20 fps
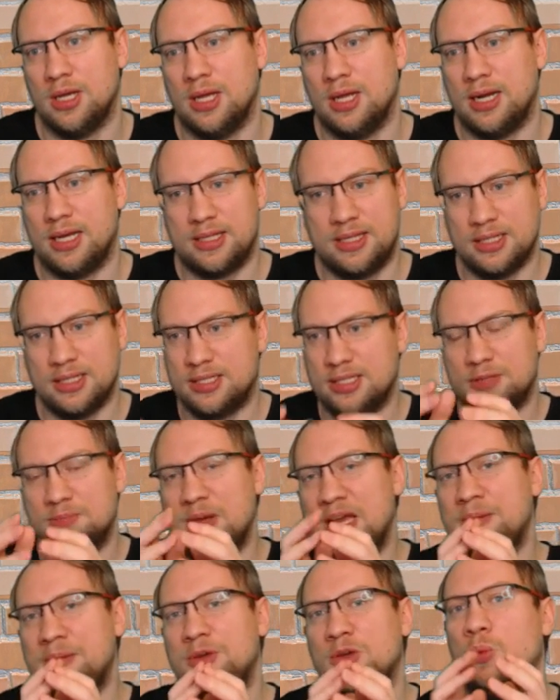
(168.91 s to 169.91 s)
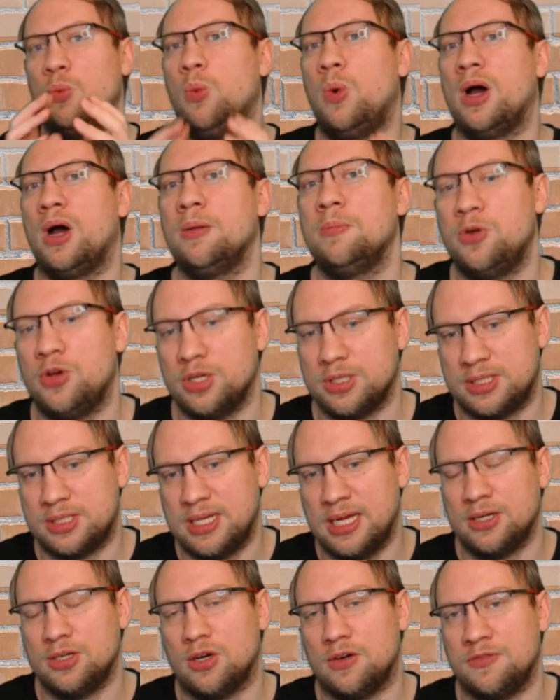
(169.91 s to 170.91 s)
Like this is maybe
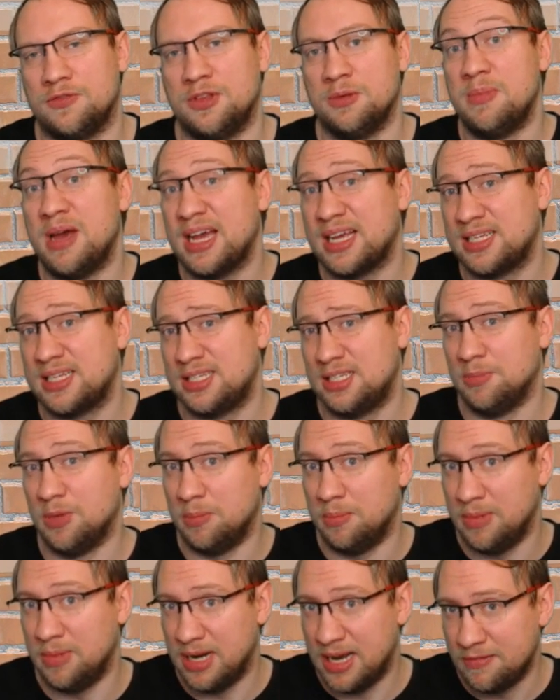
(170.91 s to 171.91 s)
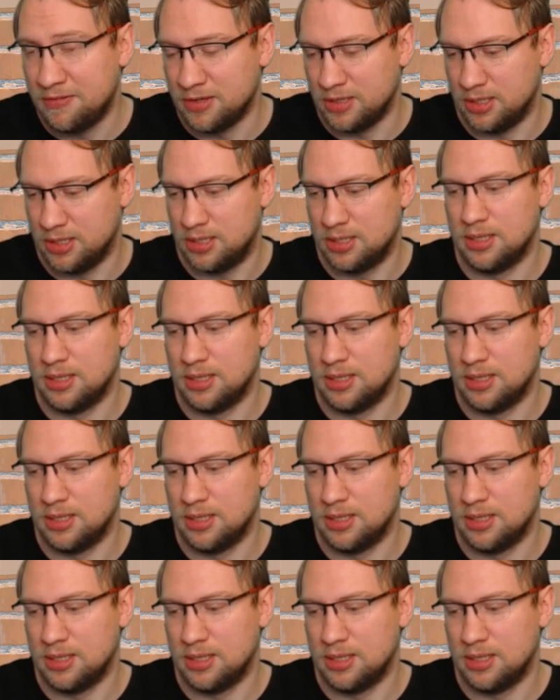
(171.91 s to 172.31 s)
1% of the maximum level.